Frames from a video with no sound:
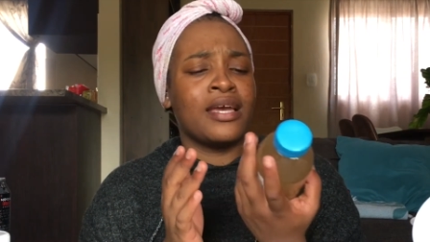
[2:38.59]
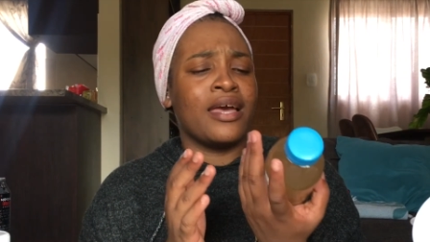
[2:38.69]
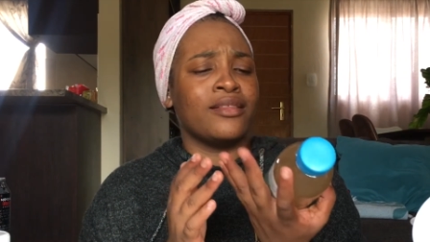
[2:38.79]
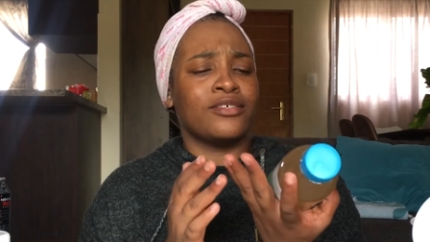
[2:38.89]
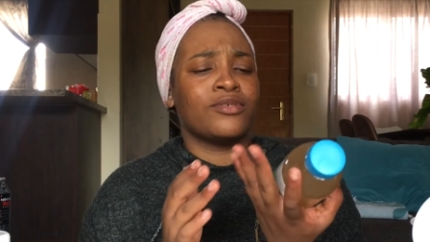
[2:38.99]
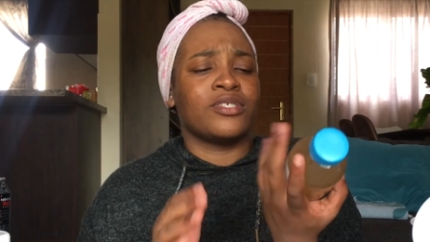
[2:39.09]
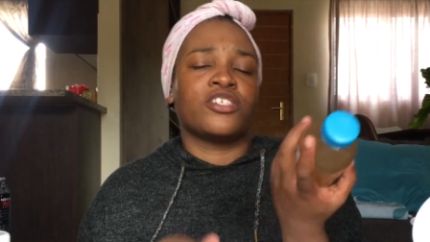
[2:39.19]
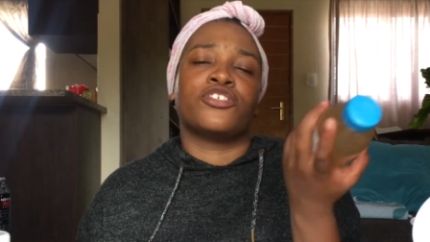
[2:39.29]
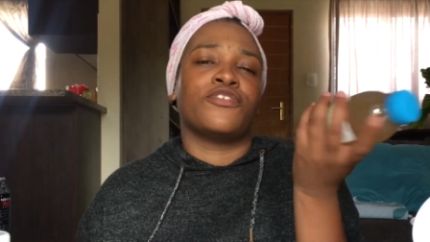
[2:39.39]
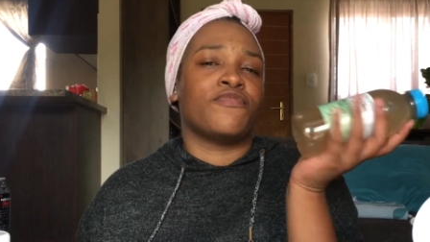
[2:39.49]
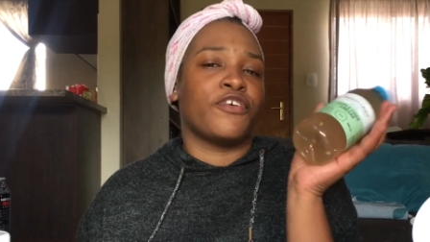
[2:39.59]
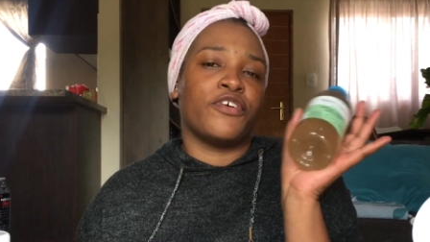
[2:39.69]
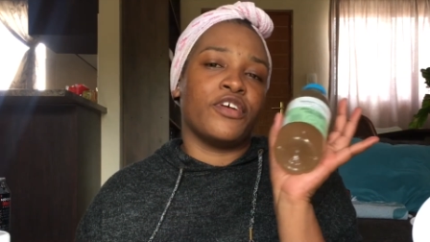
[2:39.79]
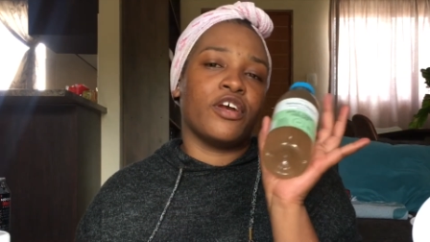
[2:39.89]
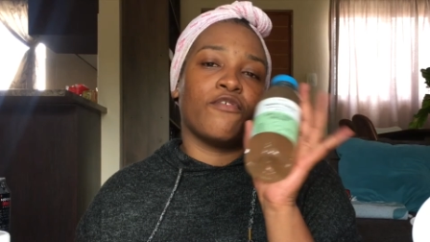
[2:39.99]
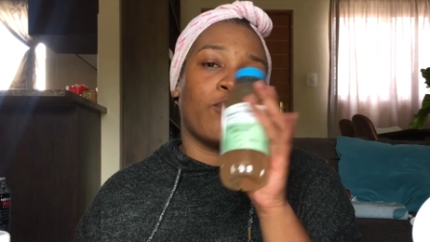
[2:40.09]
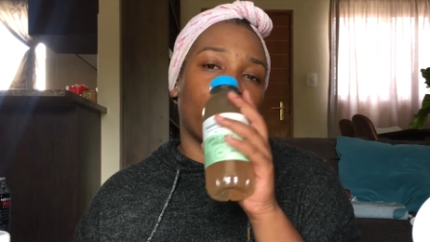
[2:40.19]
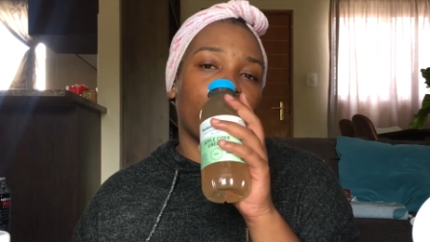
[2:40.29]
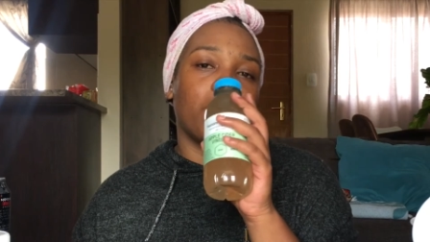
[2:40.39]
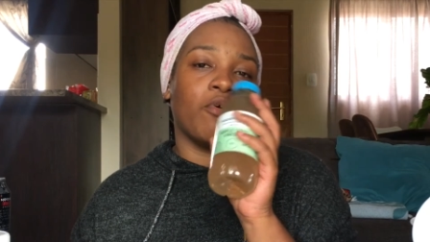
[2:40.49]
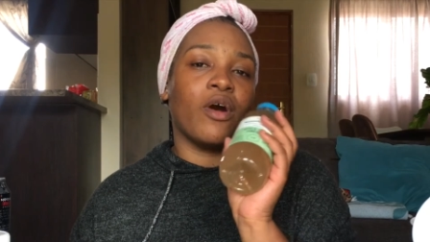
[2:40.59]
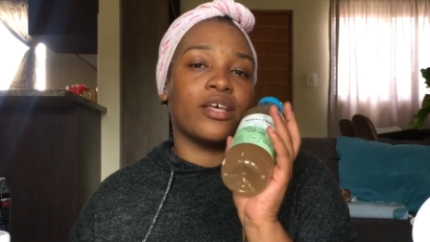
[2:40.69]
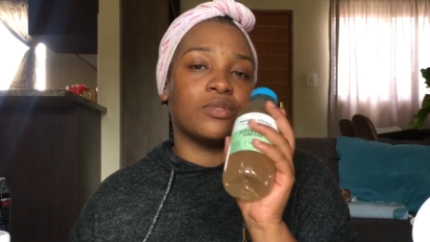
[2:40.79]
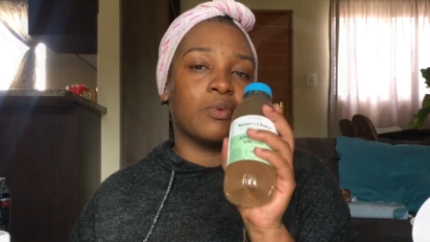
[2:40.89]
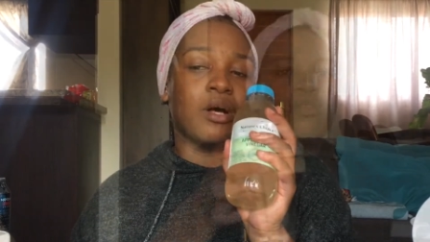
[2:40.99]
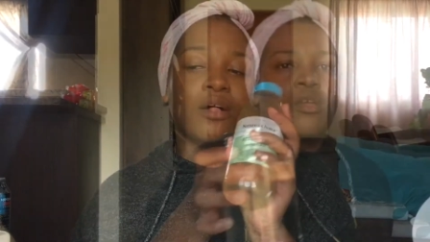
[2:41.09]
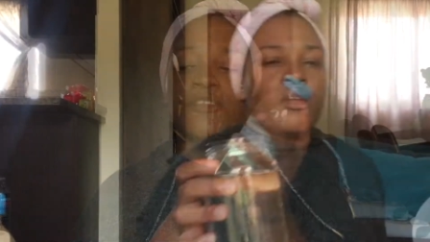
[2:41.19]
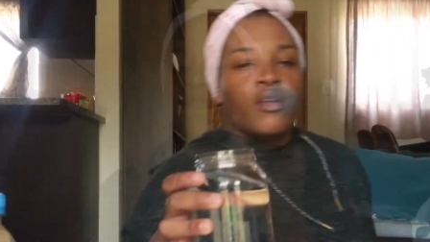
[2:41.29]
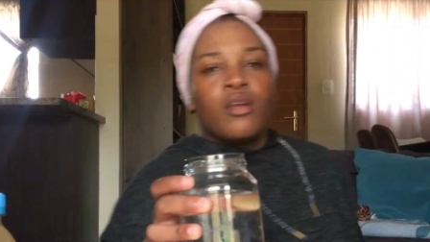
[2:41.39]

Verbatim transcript: And this was actually very affordable as well.